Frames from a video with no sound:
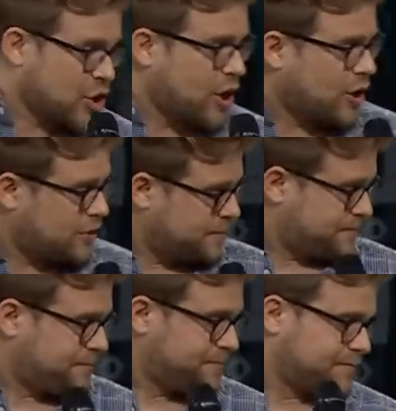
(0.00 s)
sure. versus
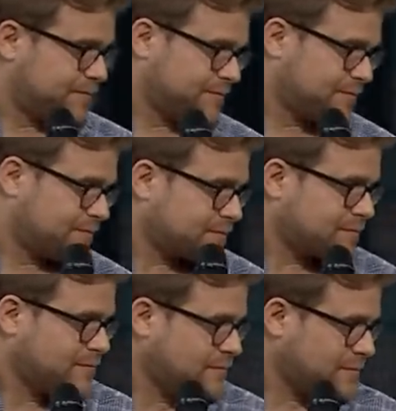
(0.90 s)
versus you. Like, how
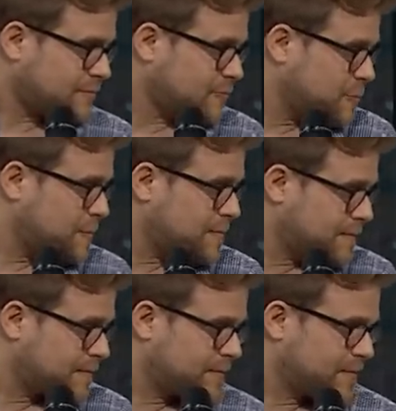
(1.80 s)
did you? This is clearly like
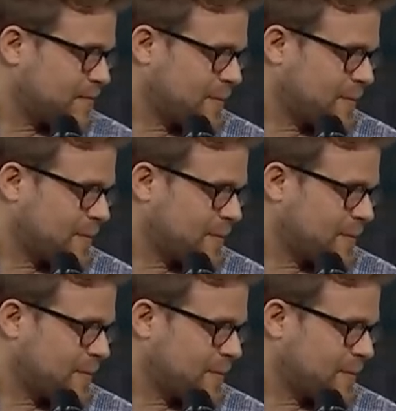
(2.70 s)
a, a